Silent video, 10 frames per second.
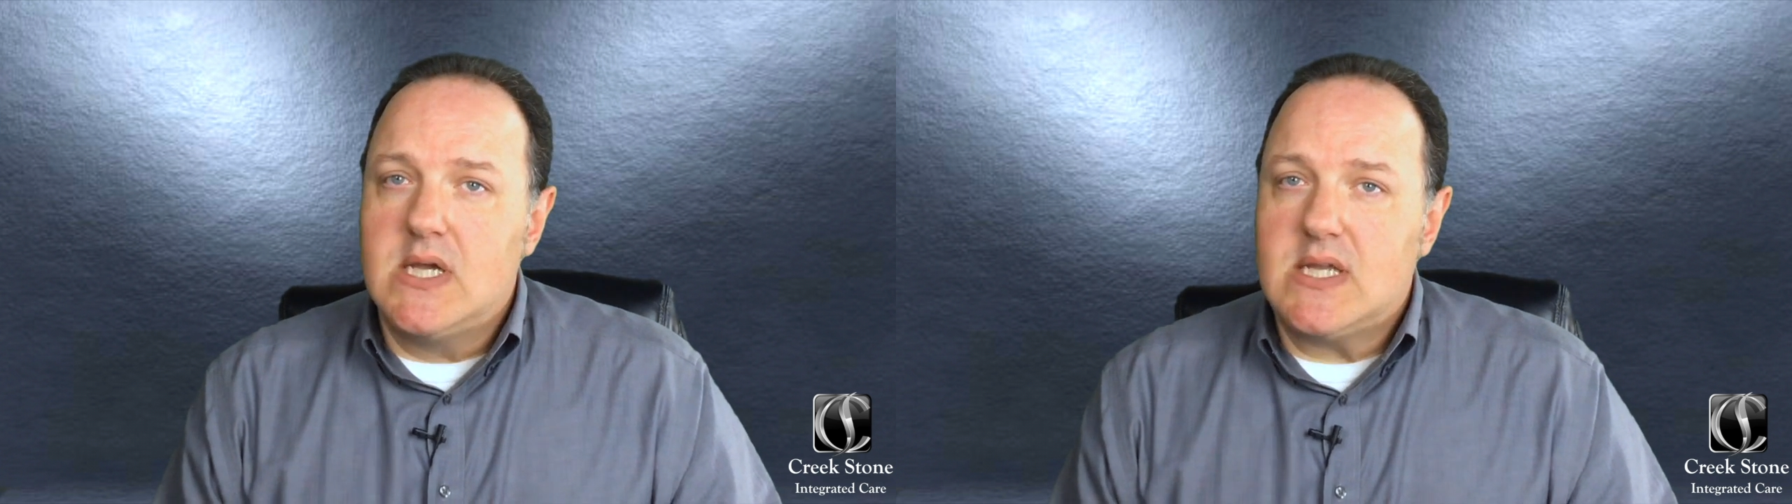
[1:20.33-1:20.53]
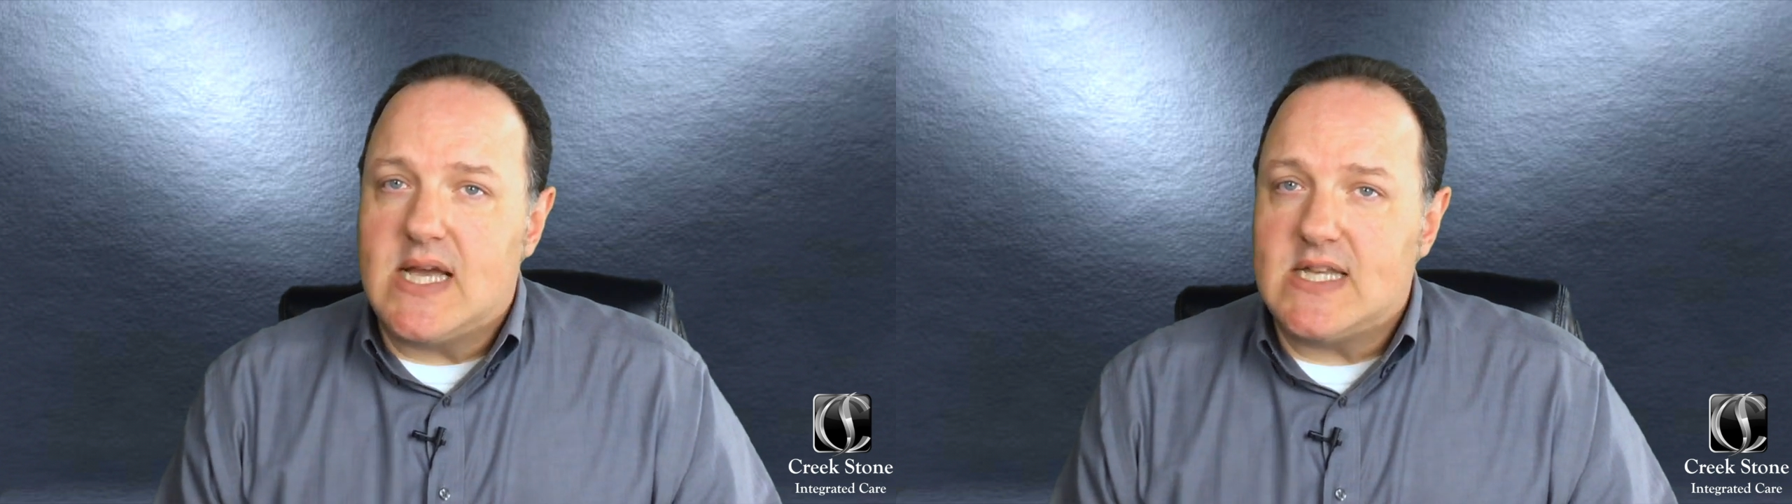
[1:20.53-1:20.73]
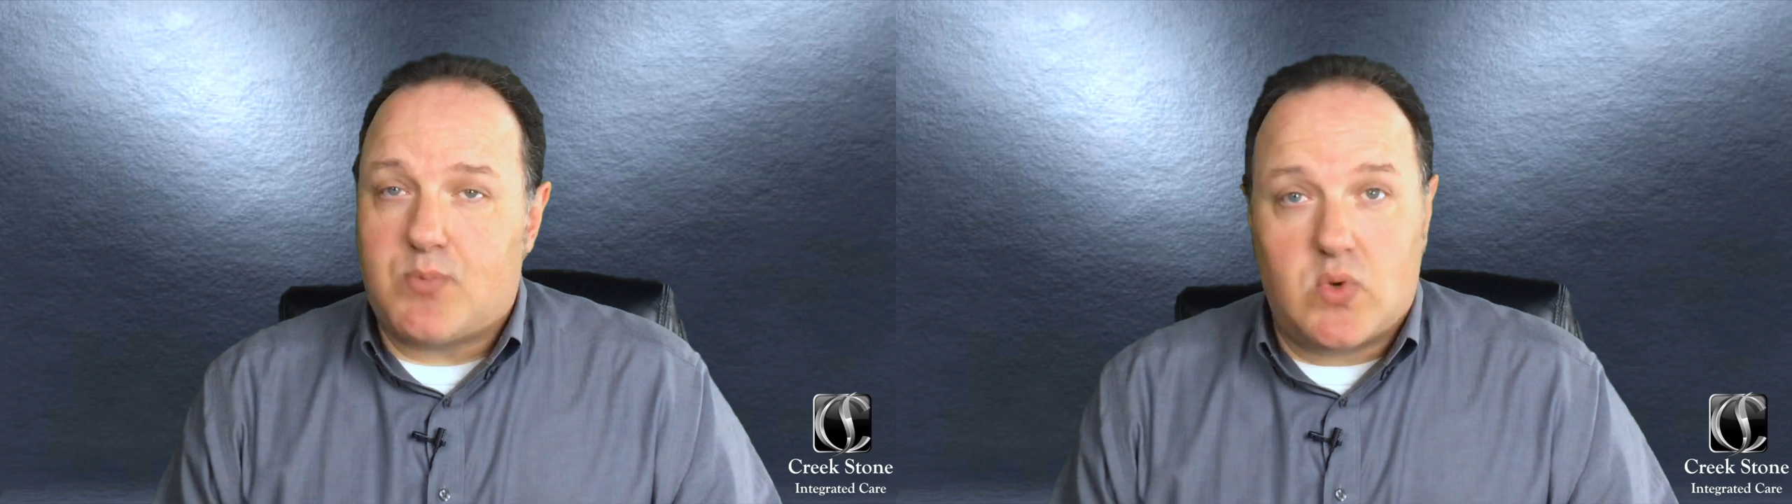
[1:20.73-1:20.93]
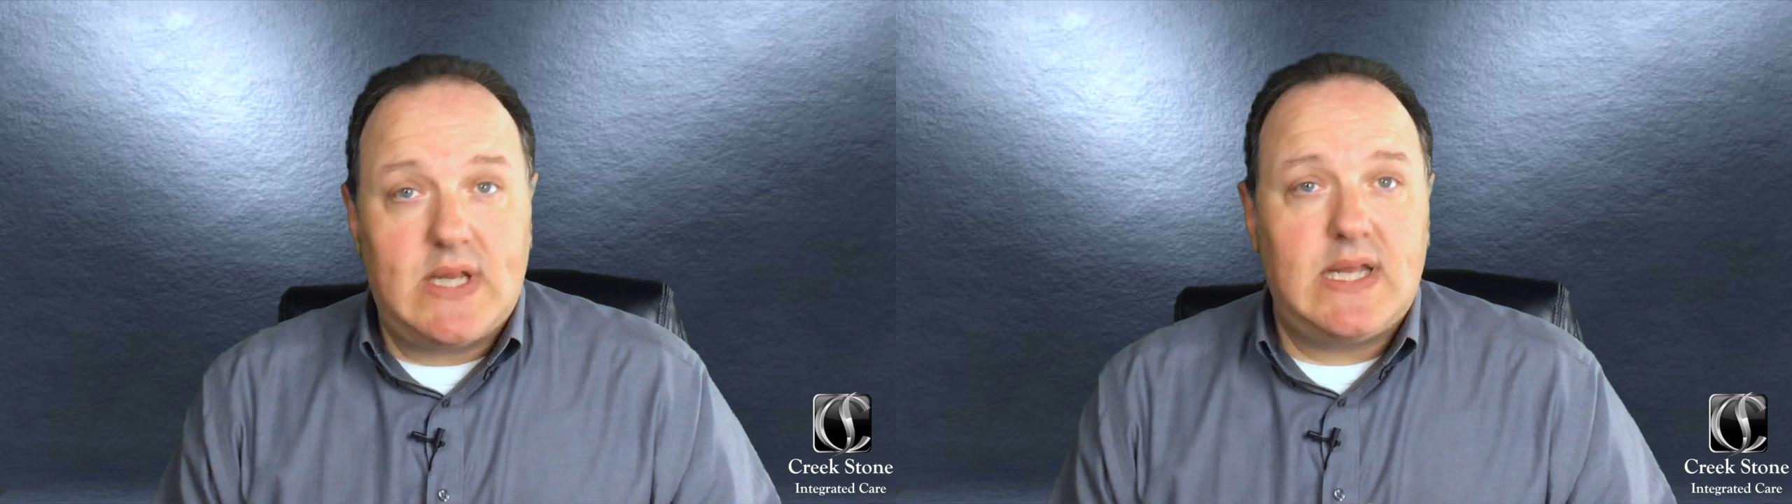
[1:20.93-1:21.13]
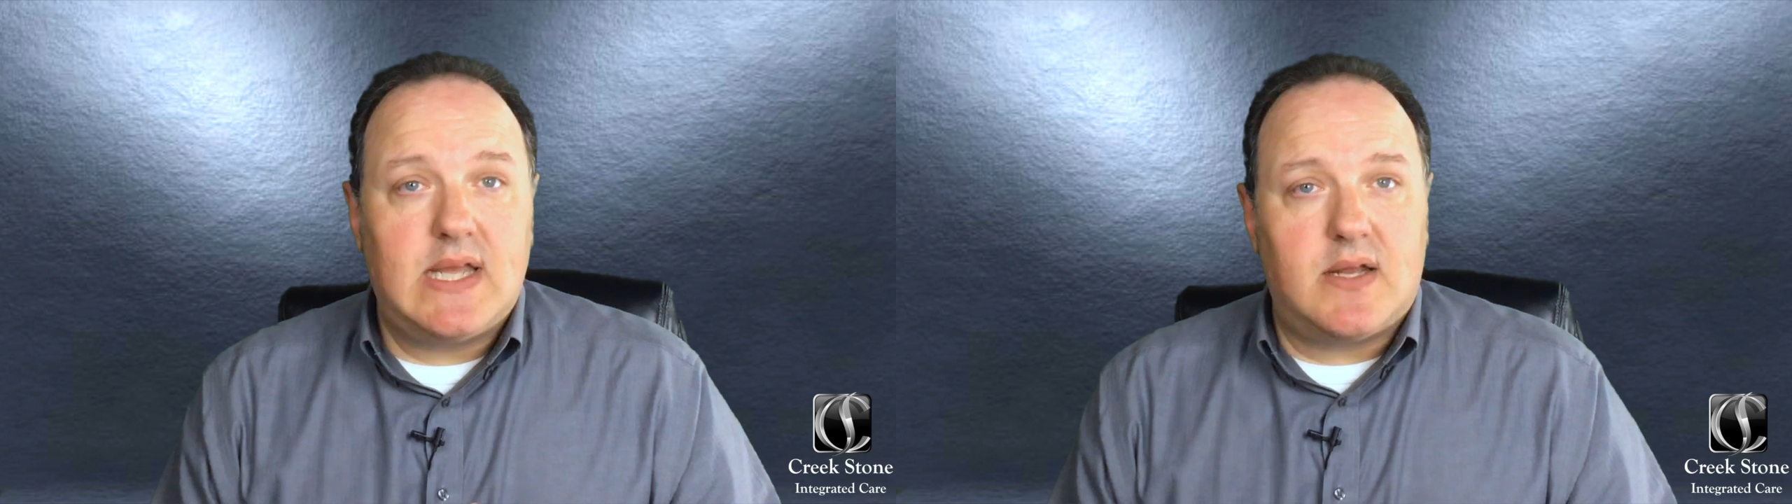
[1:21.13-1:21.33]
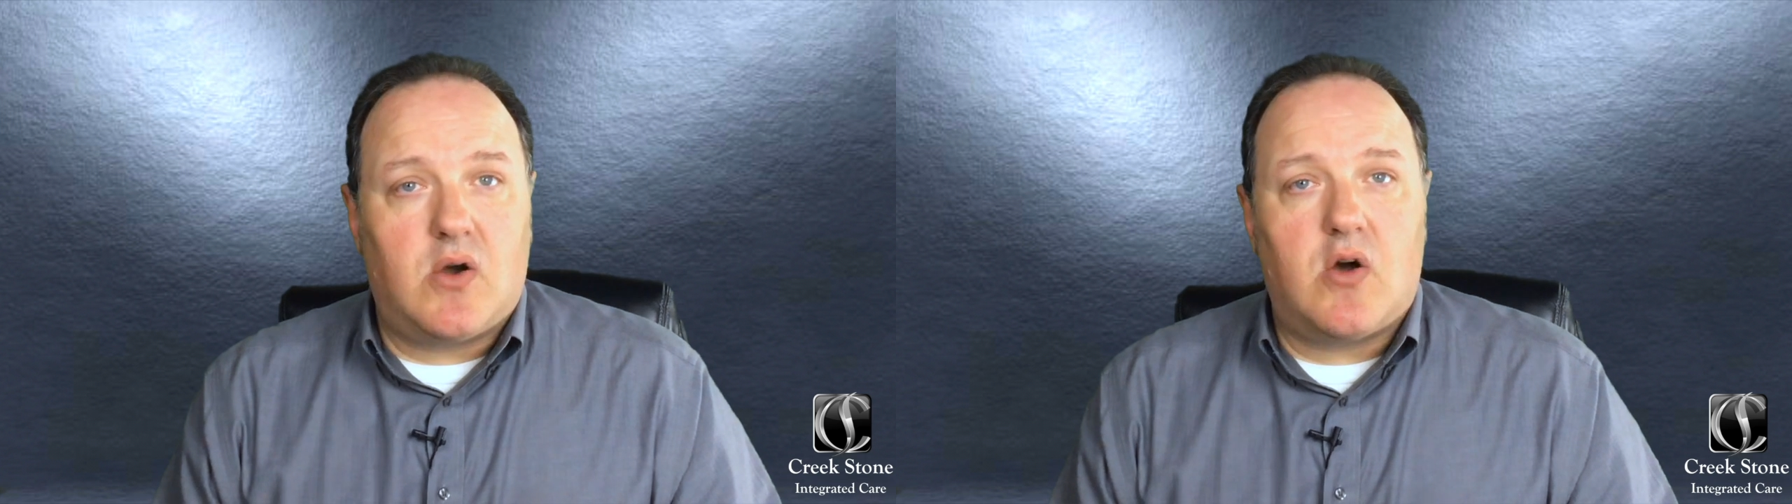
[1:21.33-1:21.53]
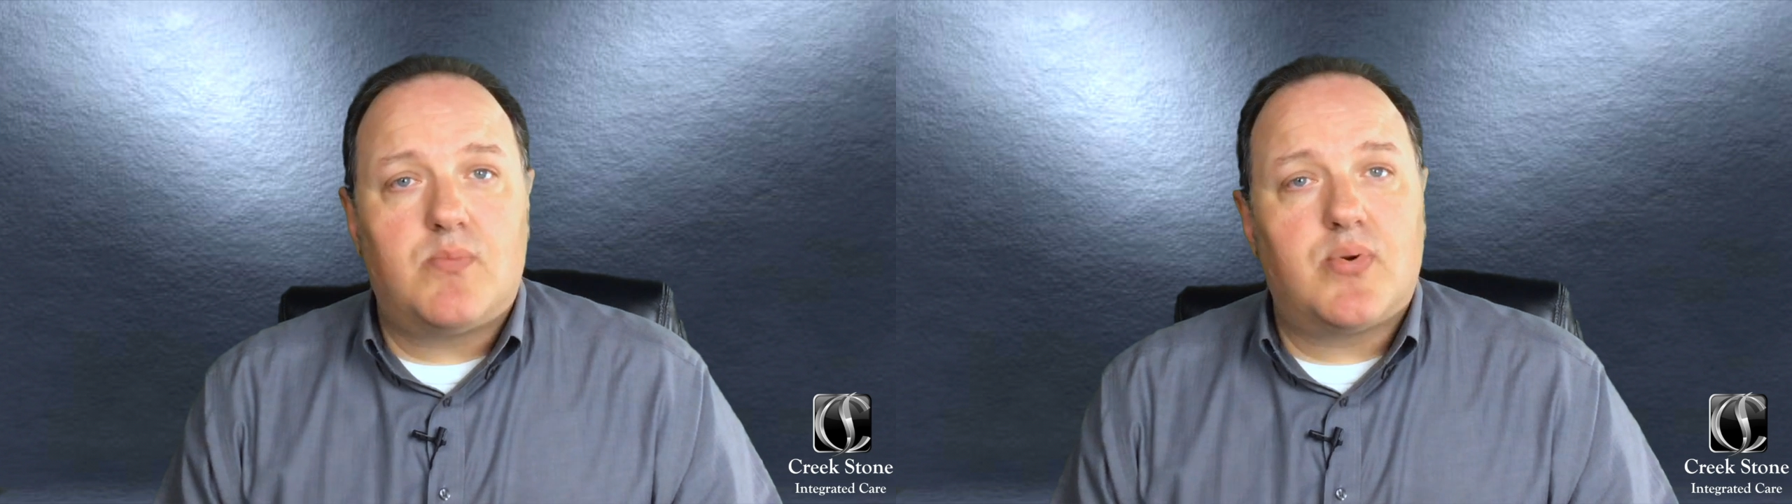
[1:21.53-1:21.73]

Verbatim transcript: Gasparini et al.